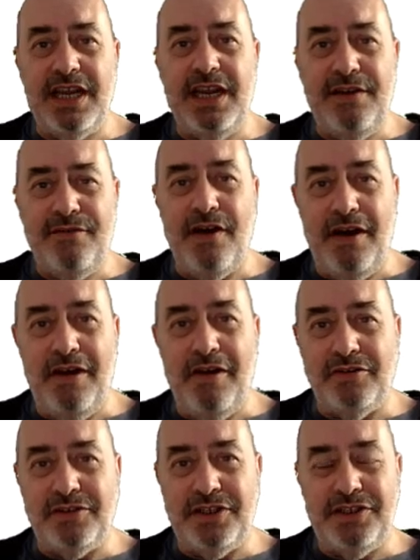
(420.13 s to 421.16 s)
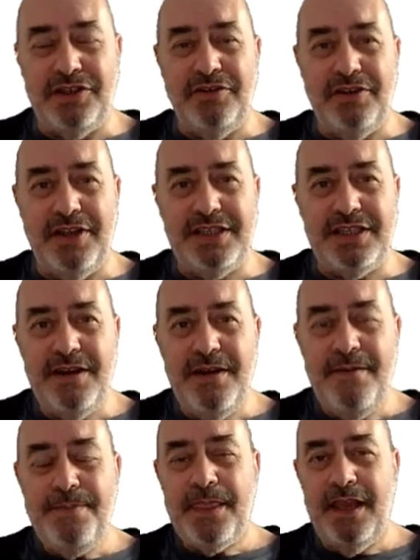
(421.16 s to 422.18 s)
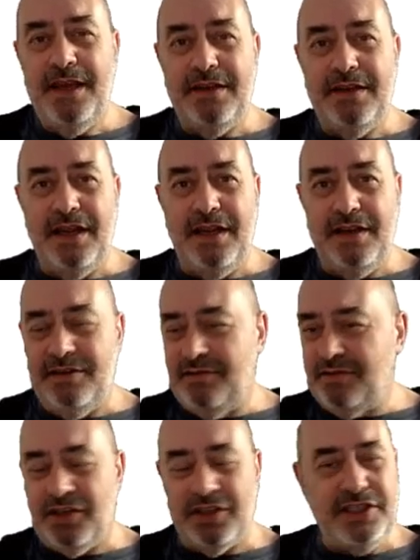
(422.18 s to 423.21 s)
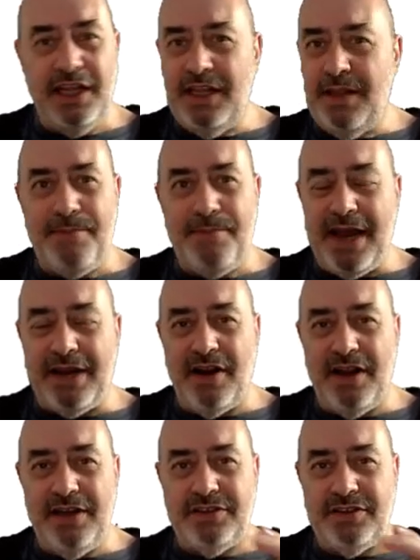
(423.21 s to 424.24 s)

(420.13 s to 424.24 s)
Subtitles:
take very long to do this. It does it in the background.